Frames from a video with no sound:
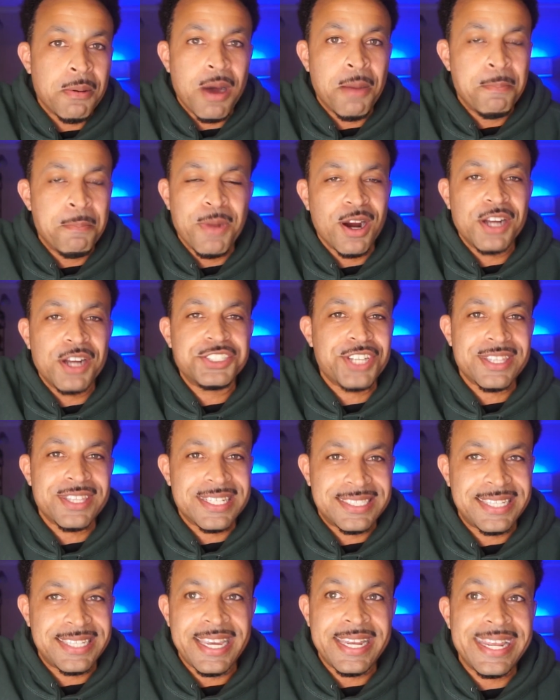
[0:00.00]
emerged on the
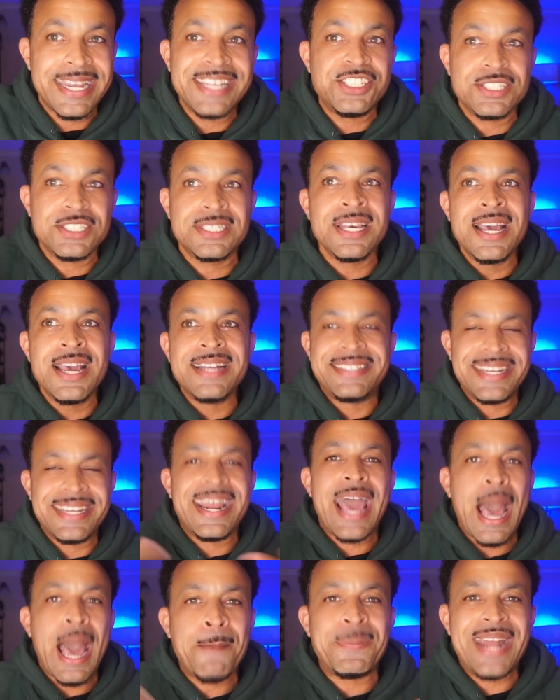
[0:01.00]
scene. He just didn't
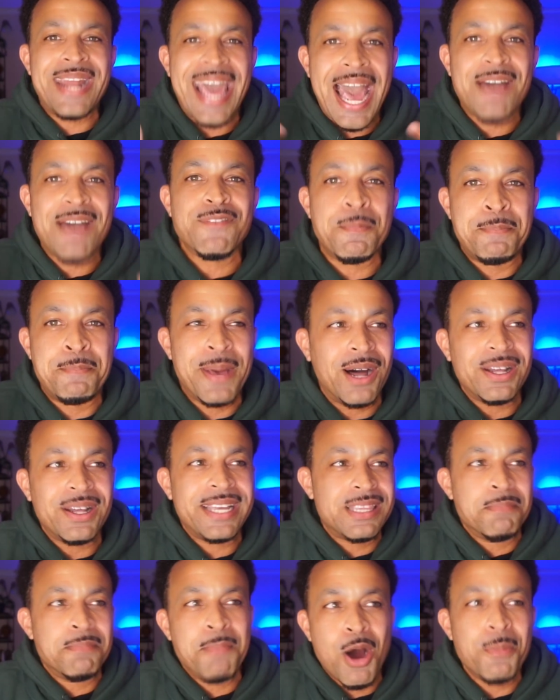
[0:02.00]
happen to have a belt in
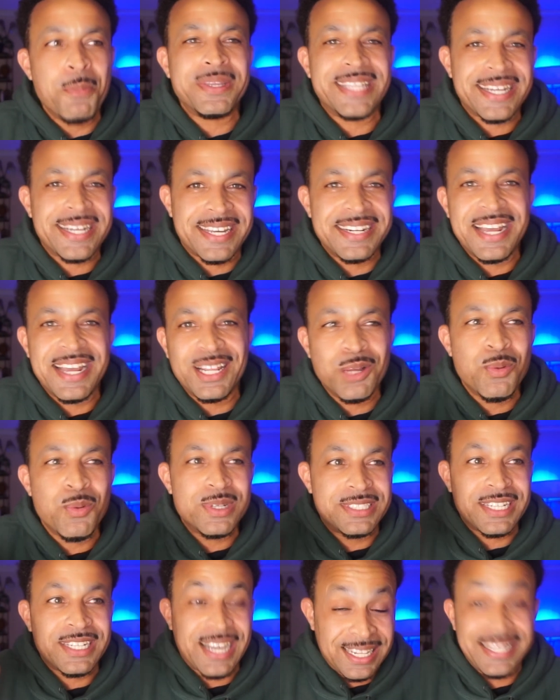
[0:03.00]
the moment that Canelo
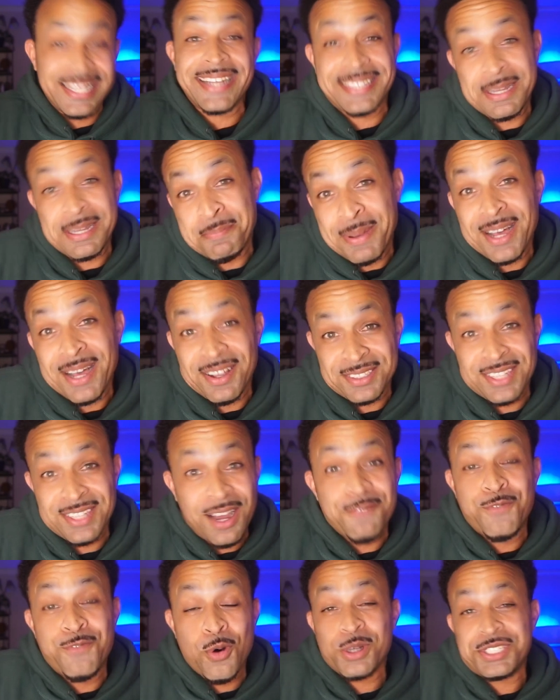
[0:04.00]
was collecting belts,
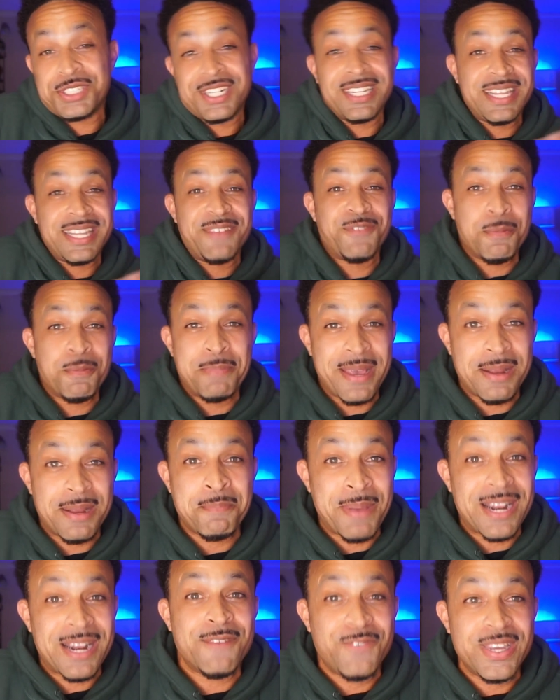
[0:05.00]
unfortunately for
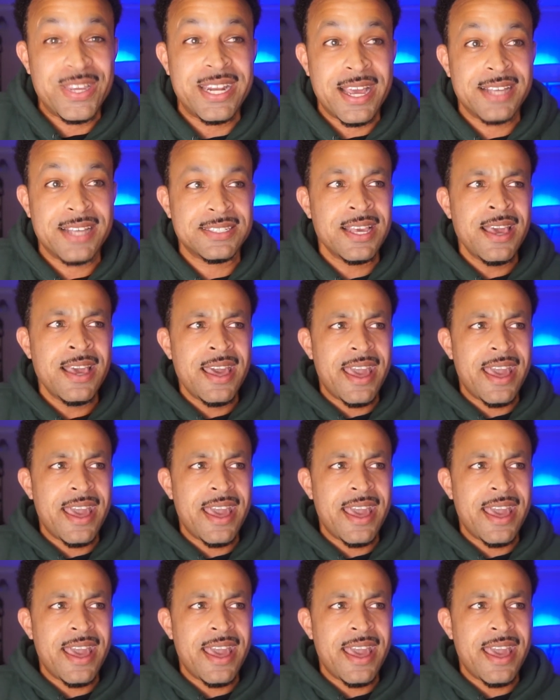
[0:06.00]
Benavidez.